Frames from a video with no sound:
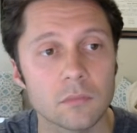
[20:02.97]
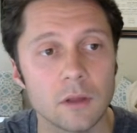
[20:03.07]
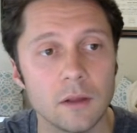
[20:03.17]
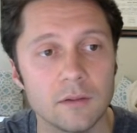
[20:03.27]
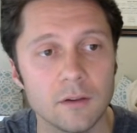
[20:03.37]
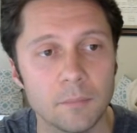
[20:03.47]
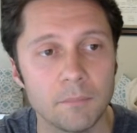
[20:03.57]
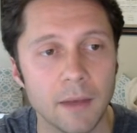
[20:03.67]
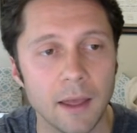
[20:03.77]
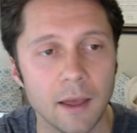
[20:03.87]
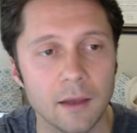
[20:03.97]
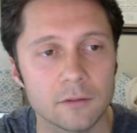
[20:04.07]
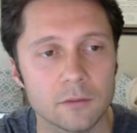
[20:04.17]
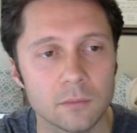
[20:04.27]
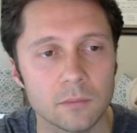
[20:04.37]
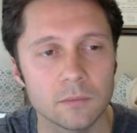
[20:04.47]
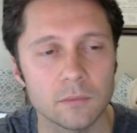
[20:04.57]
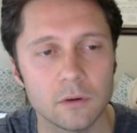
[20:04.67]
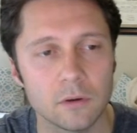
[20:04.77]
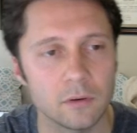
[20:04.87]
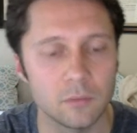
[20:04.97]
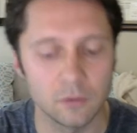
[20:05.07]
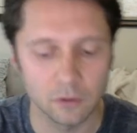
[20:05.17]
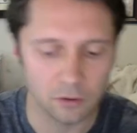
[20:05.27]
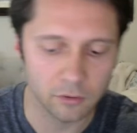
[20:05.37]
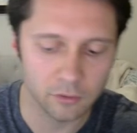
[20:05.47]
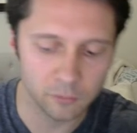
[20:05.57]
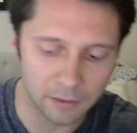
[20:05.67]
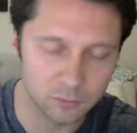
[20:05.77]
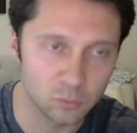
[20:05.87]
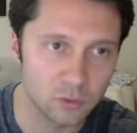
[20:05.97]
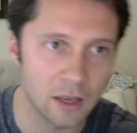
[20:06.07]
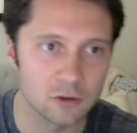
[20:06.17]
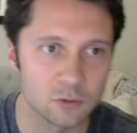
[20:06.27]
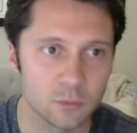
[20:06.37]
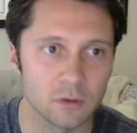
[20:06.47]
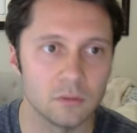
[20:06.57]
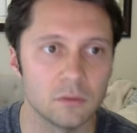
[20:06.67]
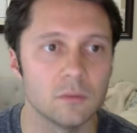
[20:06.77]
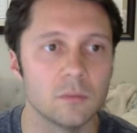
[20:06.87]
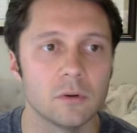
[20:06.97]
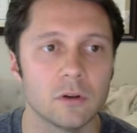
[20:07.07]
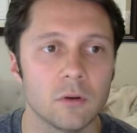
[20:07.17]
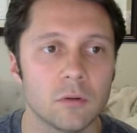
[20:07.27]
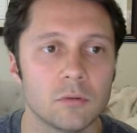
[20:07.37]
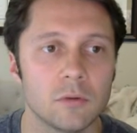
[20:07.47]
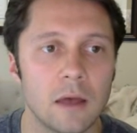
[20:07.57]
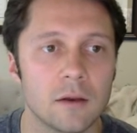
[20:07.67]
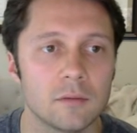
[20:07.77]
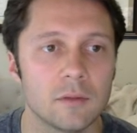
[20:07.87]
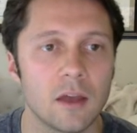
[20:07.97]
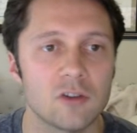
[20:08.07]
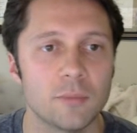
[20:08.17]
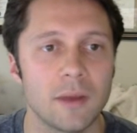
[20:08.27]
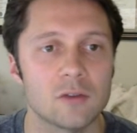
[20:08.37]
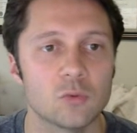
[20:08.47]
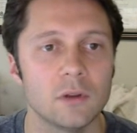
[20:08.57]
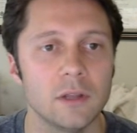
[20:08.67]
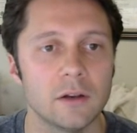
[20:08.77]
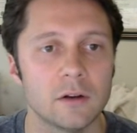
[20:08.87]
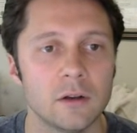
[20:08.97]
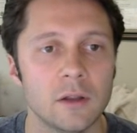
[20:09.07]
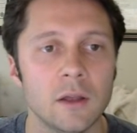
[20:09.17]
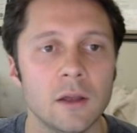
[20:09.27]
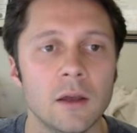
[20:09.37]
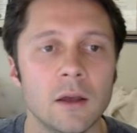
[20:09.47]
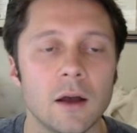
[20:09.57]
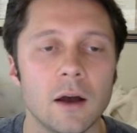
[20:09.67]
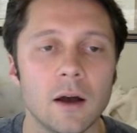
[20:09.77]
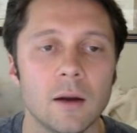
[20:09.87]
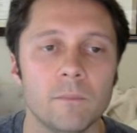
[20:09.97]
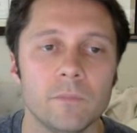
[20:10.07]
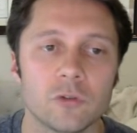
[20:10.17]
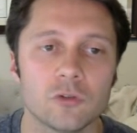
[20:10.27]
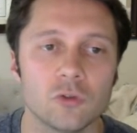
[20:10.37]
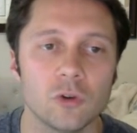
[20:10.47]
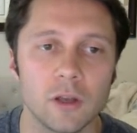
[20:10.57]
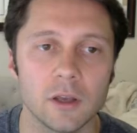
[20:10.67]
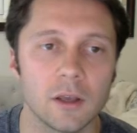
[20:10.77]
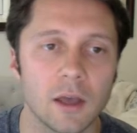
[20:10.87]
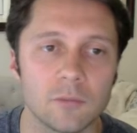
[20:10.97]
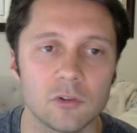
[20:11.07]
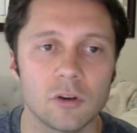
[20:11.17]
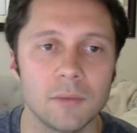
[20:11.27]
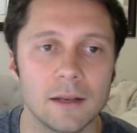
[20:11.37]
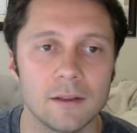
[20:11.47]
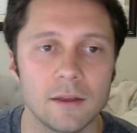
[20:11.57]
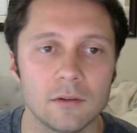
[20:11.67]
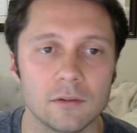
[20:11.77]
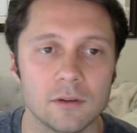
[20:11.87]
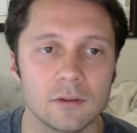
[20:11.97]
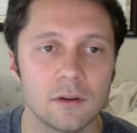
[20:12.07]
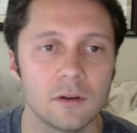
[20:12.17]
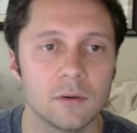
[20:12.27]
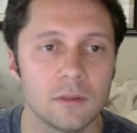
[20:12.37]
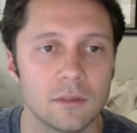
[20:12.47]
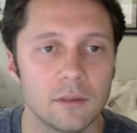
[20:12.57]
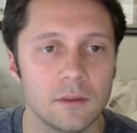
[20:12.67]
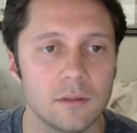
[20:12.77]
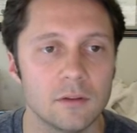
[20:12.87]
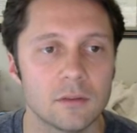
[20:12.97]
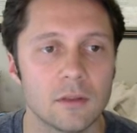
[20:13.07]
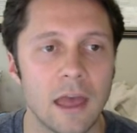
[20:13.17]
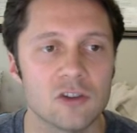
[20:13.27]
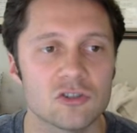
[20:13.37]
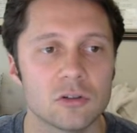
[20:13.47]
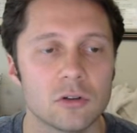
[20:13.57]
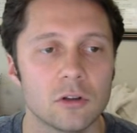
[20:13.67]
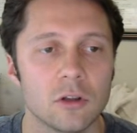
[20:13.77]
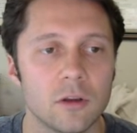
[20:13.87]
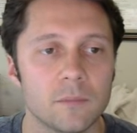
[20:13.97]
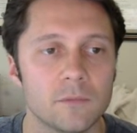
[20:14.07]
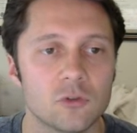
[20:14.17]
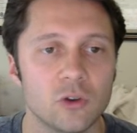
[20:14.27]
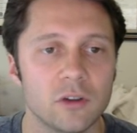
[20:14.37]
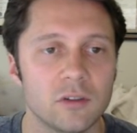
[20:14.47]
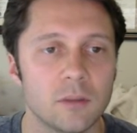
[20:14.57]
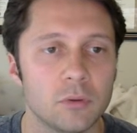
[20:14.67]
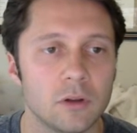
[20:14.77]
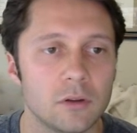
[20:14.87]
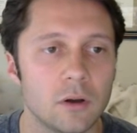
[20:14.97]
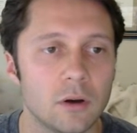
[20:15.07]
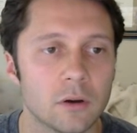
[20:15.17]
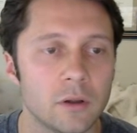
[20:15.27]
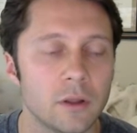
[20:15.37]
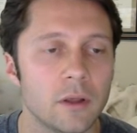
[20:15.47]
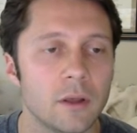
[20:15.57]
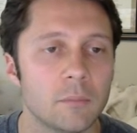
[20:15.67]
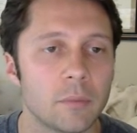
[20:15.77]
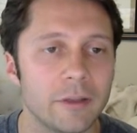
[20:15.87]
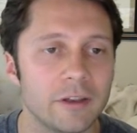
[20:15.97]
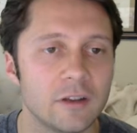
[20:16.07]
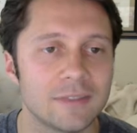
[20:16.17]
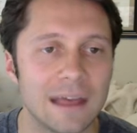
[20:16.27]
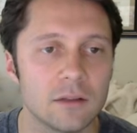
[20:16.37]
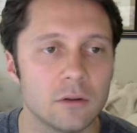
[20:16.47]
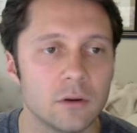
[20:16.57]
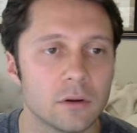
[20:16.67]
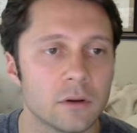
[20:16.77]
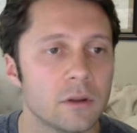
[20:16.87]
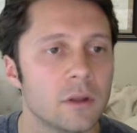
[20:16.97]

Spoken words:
Instead of password, we're going to call this password hash. We're going to go through how to hash a password later. String, I'm just going to make it 1,000 because I know the hash strings get pretty long, but probably not that long.